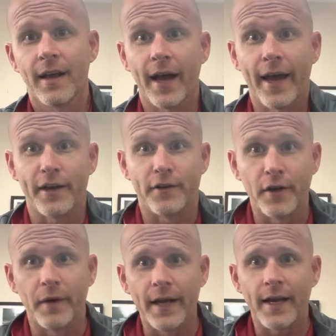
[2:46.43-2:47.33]
I had to
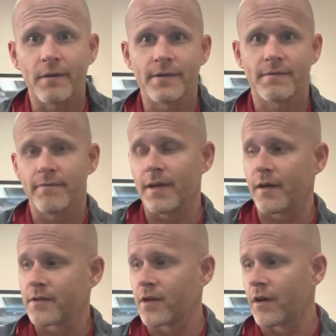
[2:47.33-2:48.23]
do it. I was, you
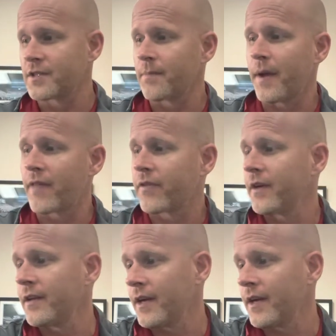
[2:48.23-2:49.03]
know, a scholarship athlete.